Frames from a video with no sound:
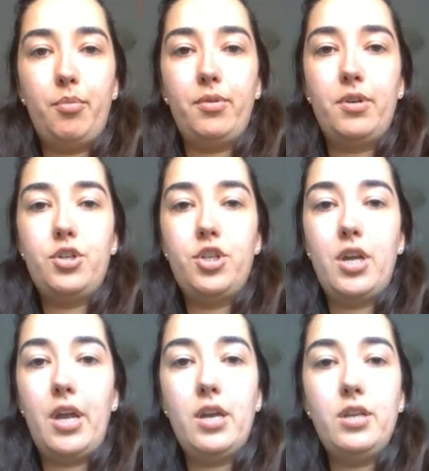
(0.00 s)

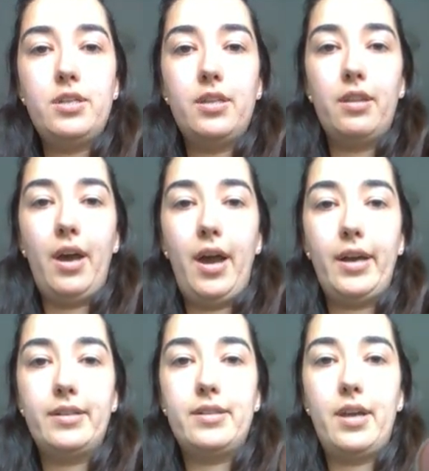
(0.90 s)
appreciate
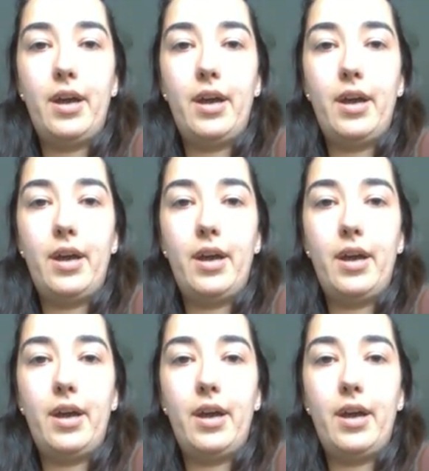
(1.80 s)
that